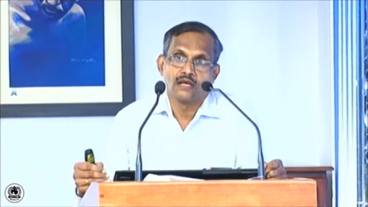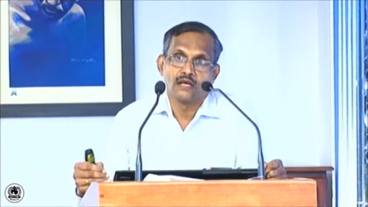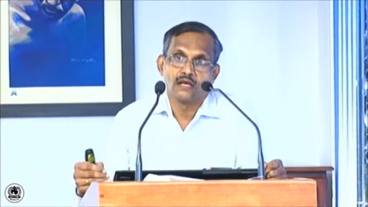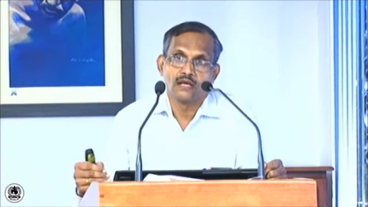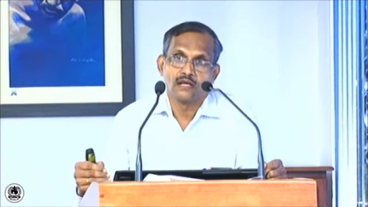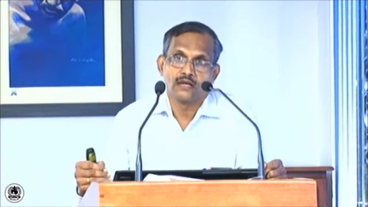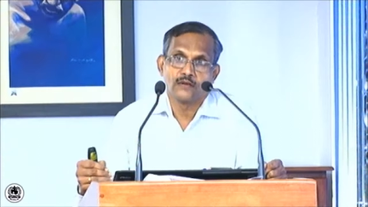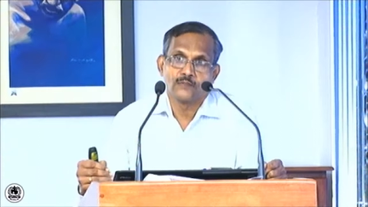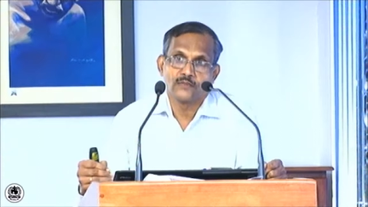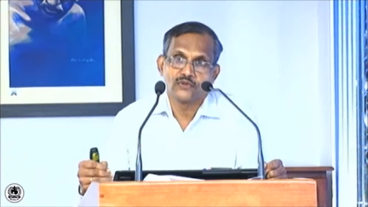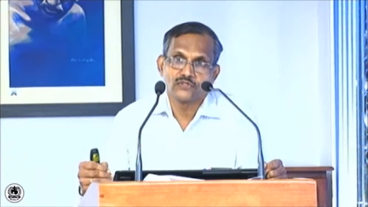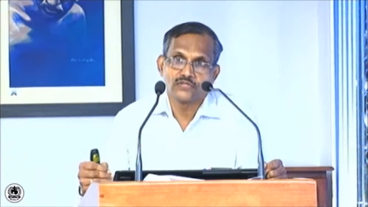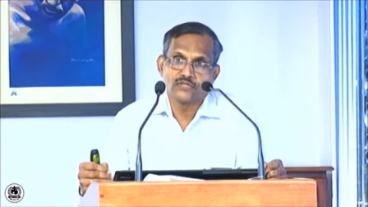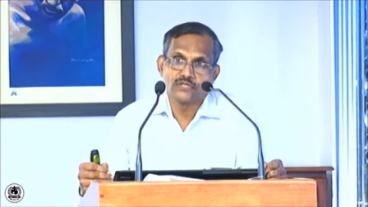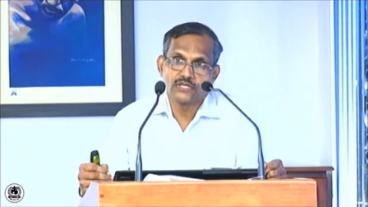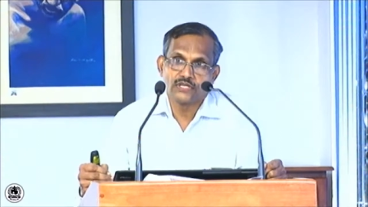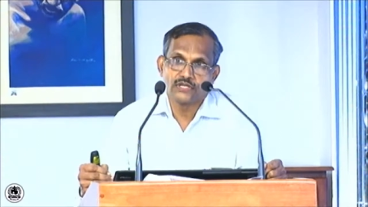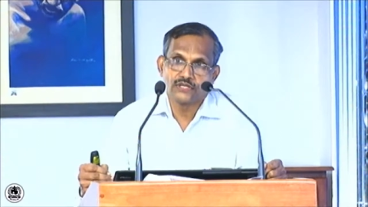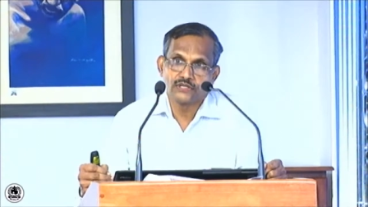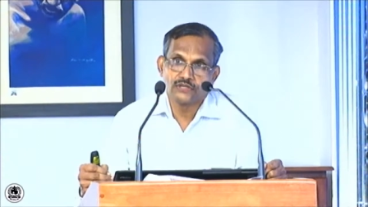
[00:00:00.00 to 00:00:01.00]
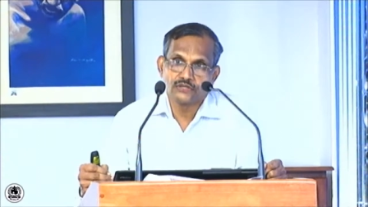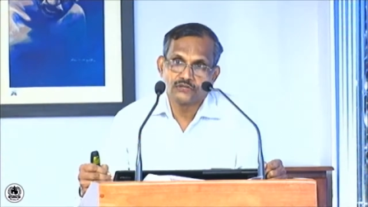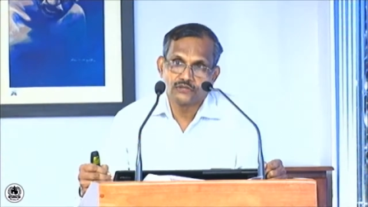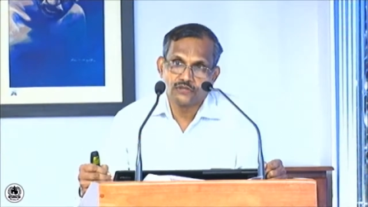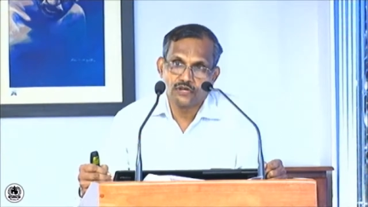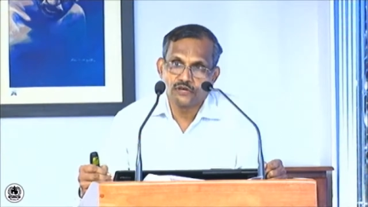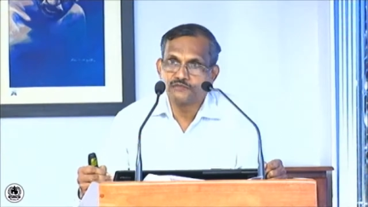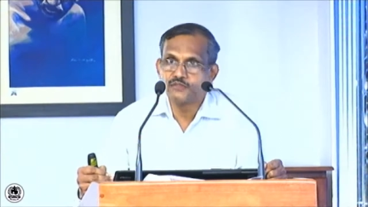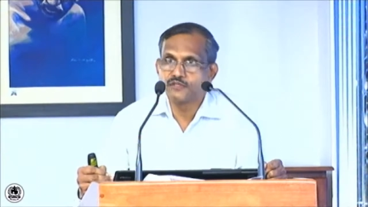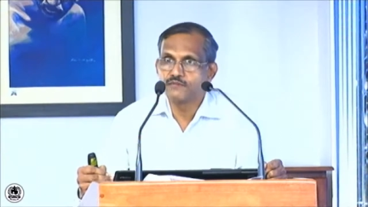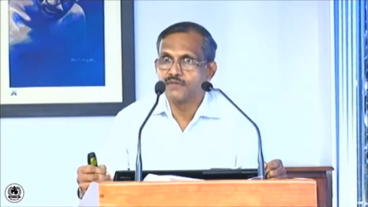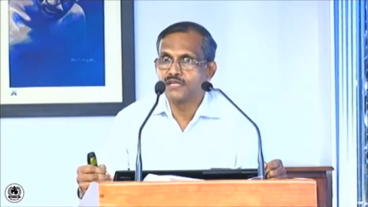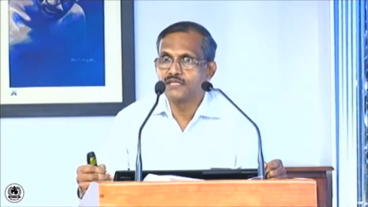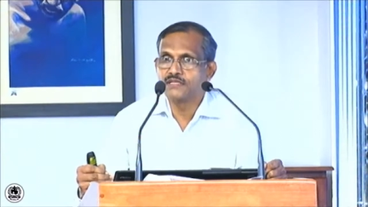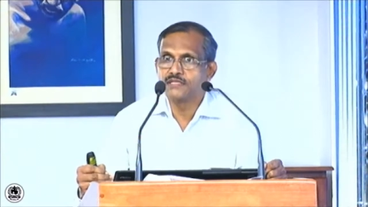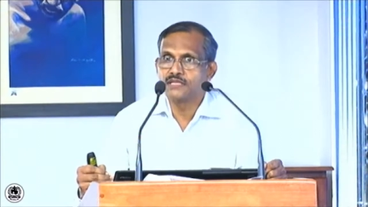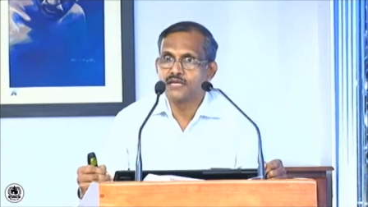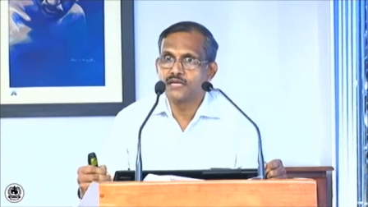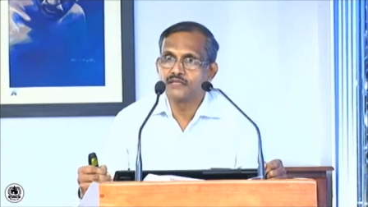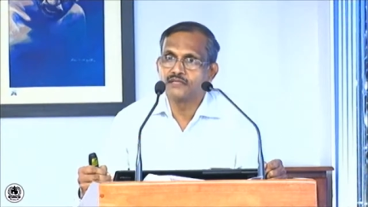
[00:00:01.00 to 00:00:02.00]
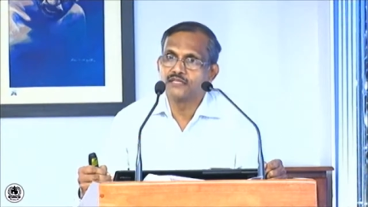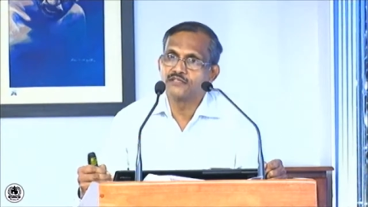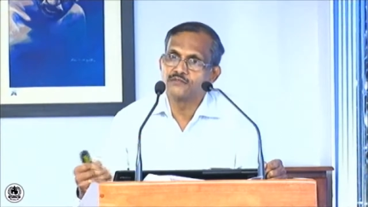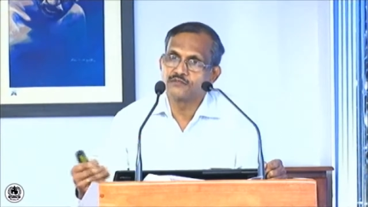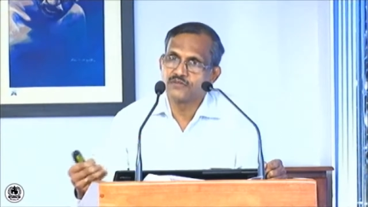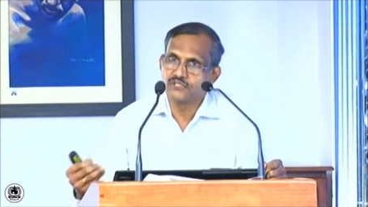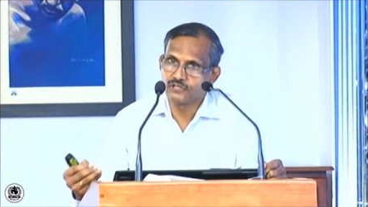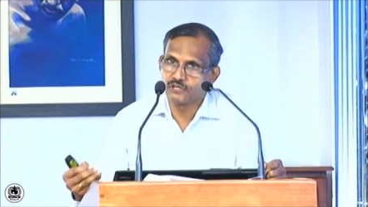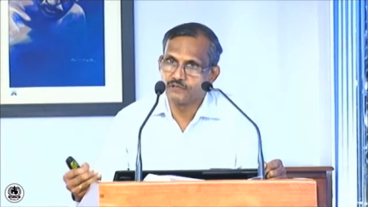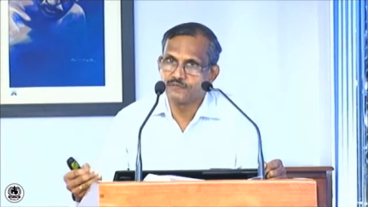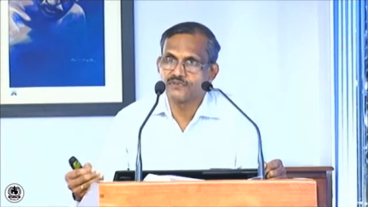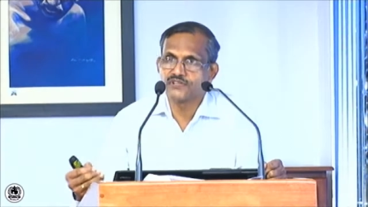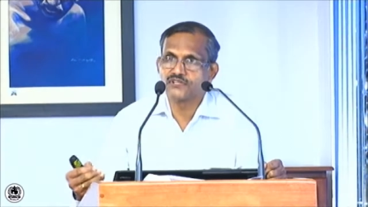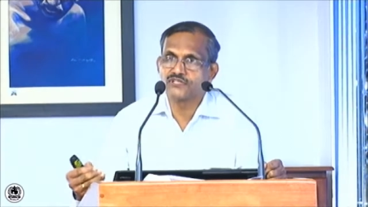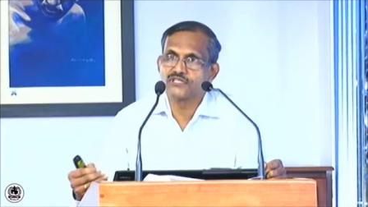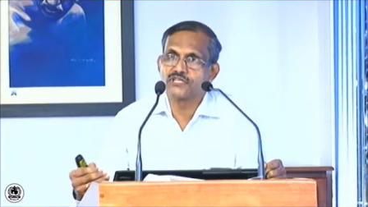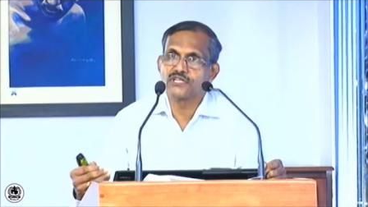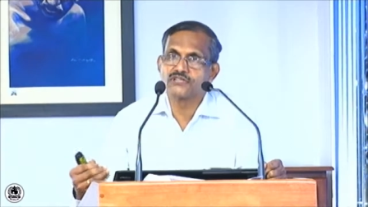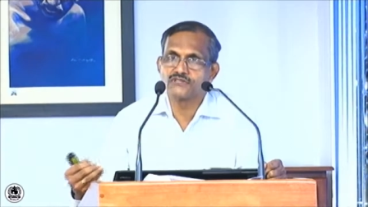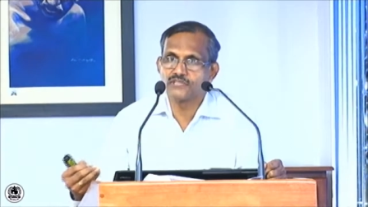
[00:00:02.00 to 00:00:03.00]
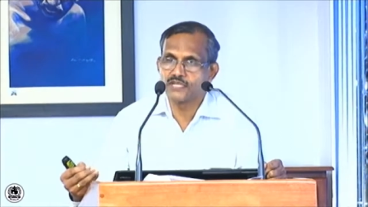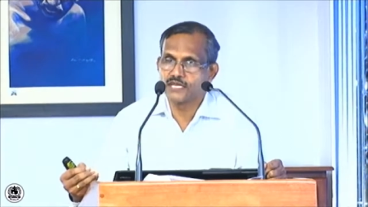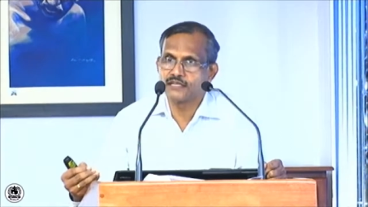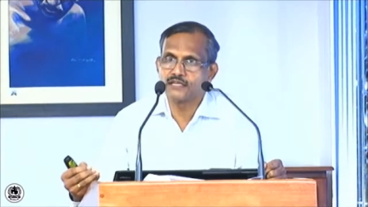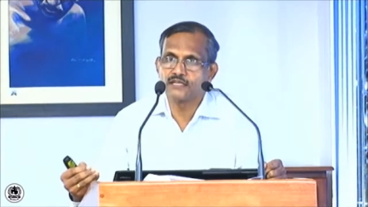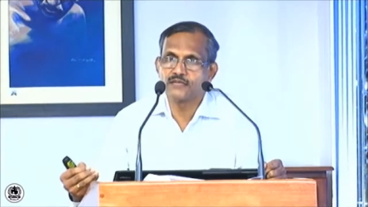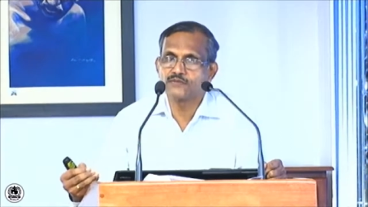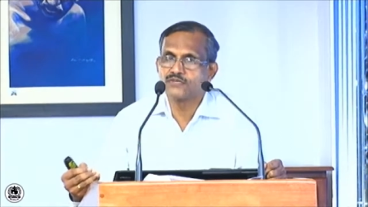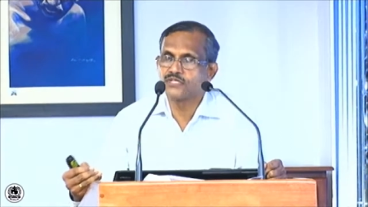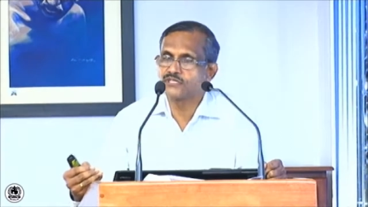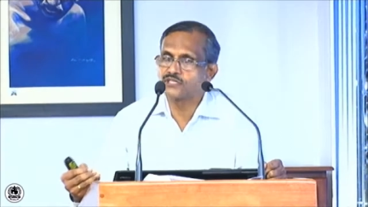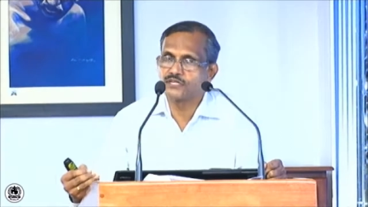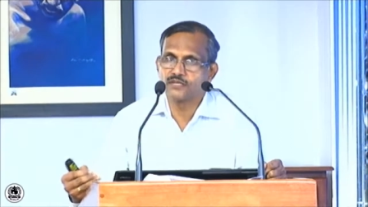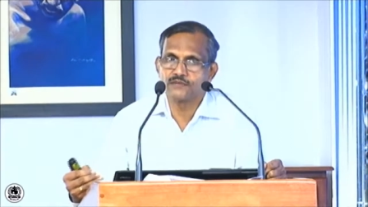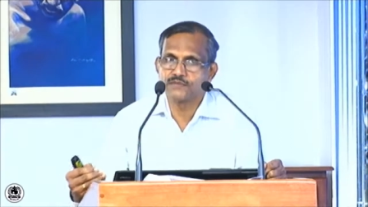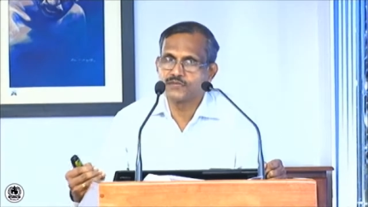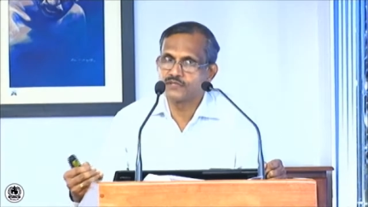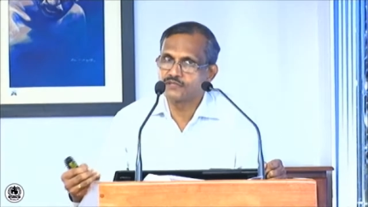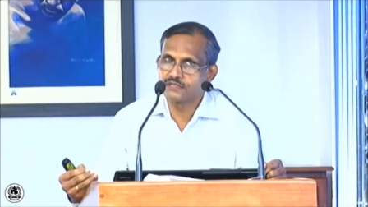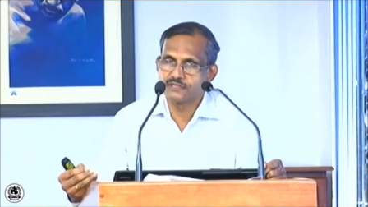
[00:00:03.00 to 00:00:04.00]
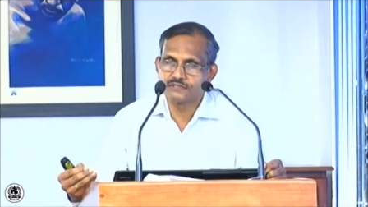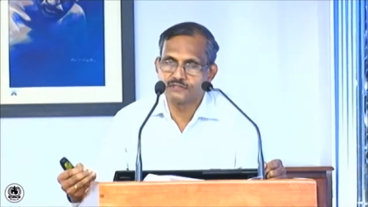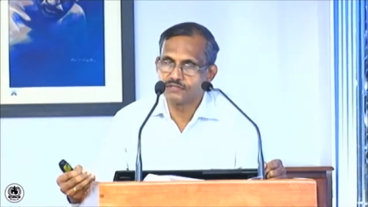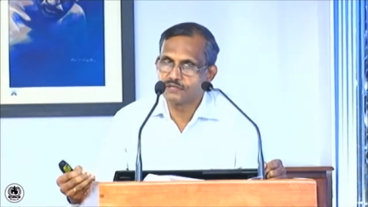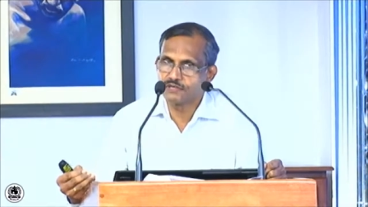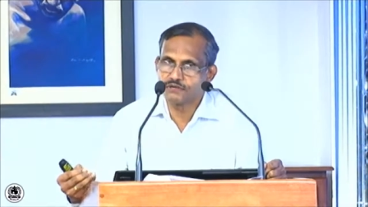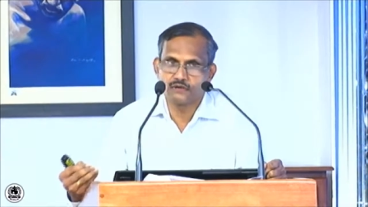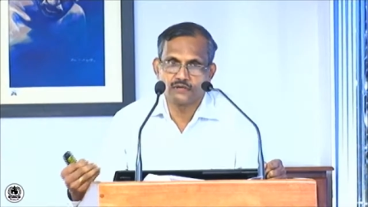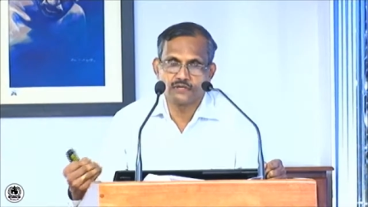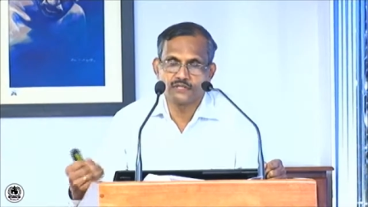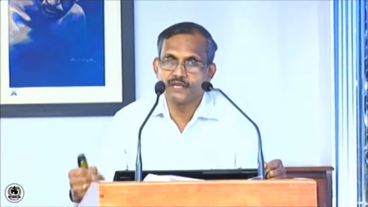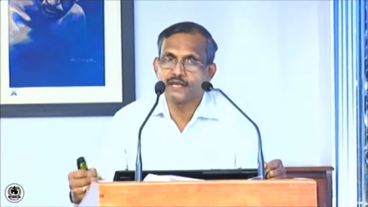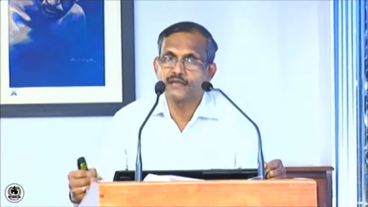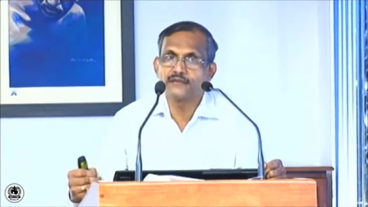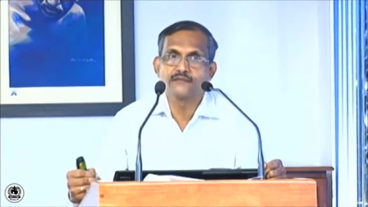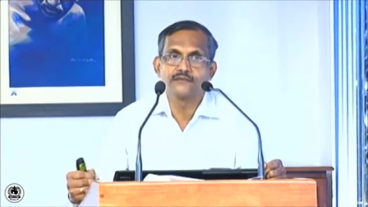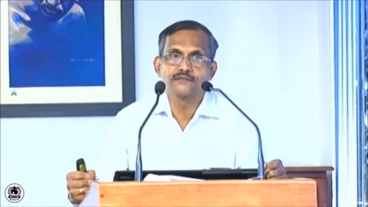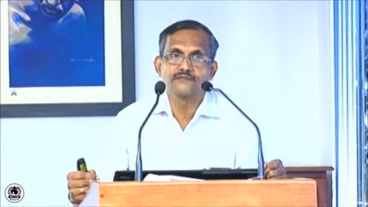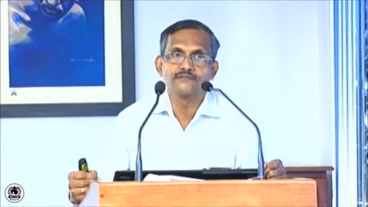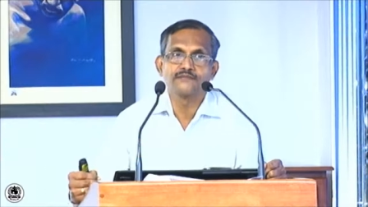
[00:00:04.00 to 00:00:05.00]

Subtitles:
representatives of the Panchayat, especially president, standing committee chairpersons and all that,